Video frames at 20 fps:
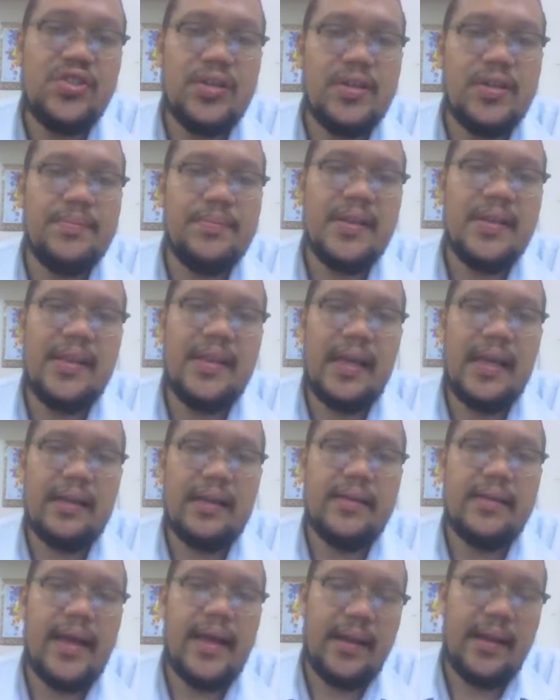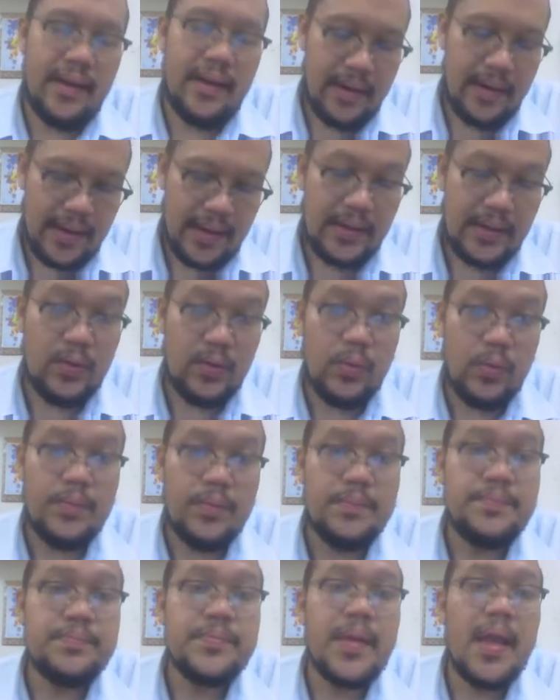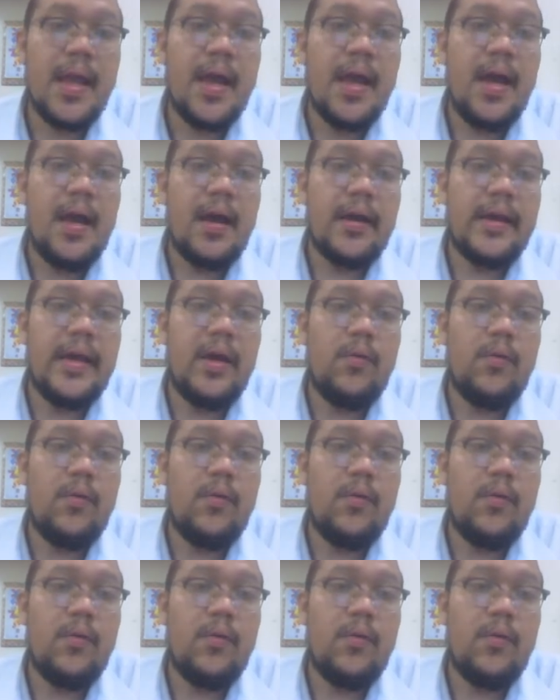meeting that they do. Okay,